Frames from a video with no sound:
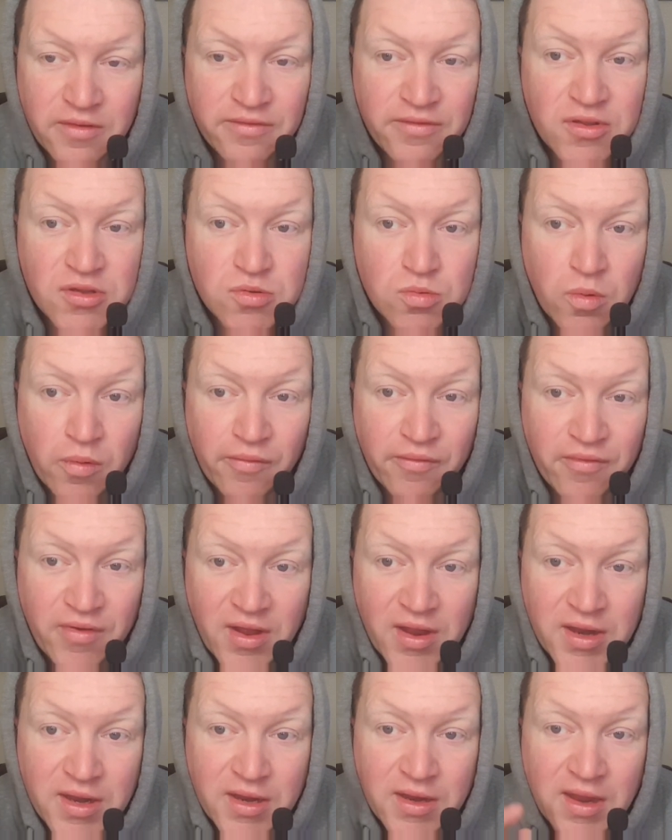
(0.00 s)
First one
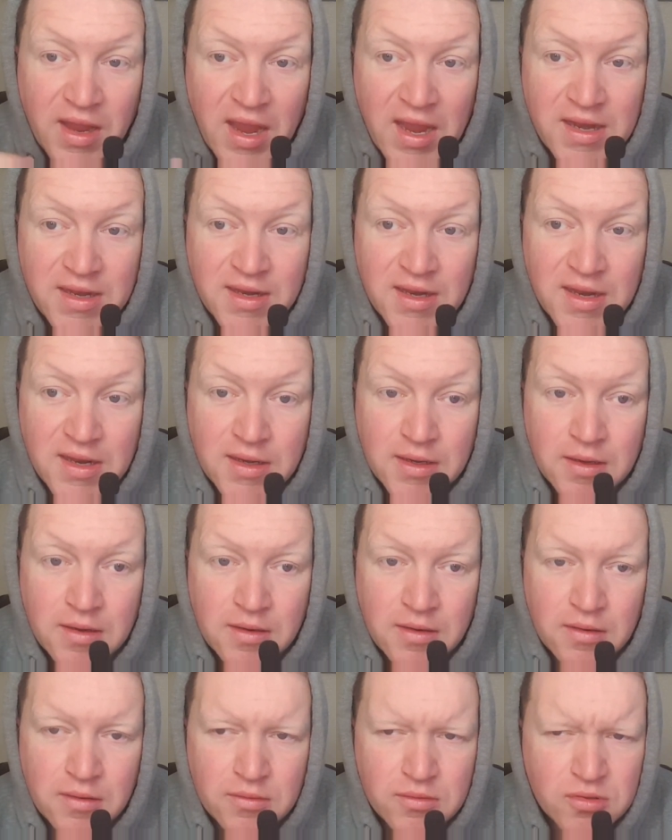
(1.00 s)
via head kick.
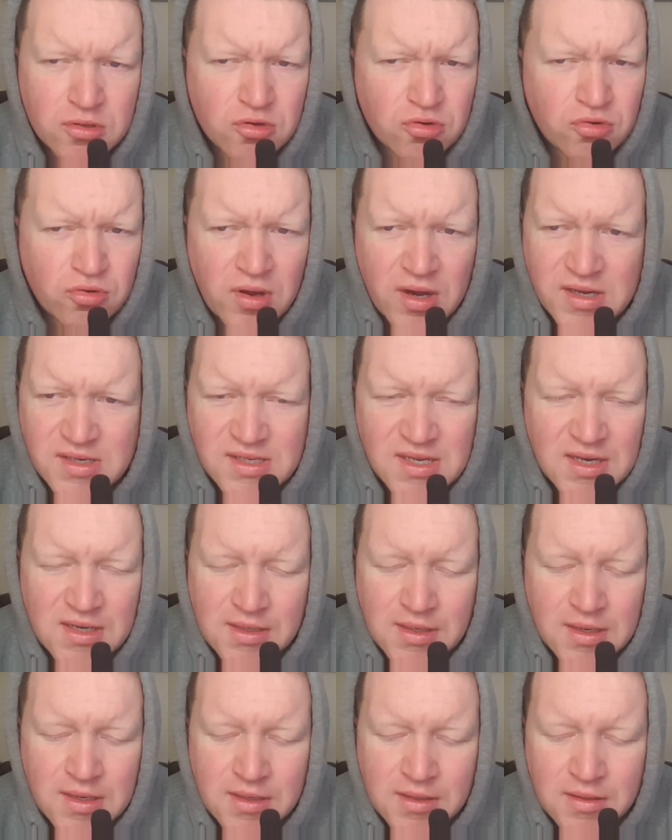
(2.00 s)
It was a crazy
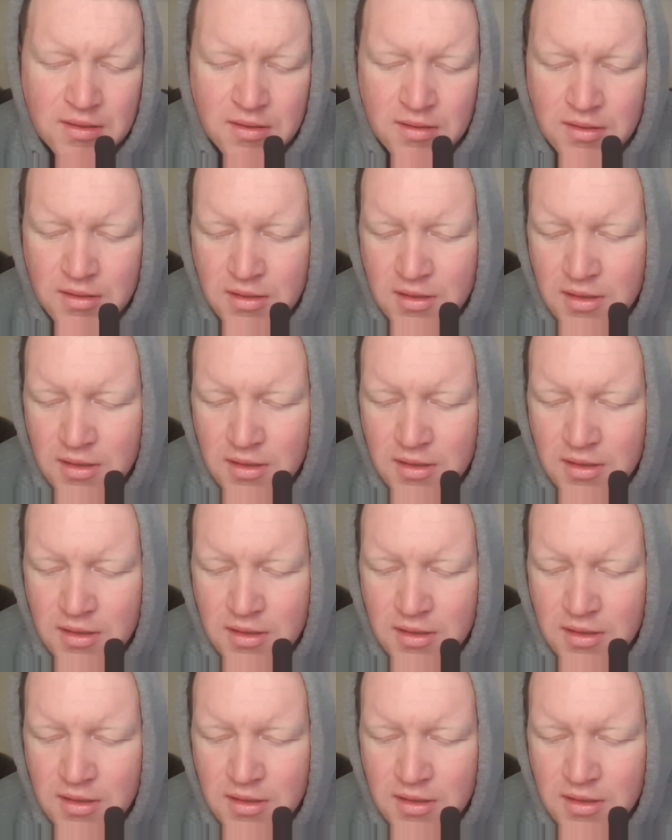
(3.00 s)
head kick.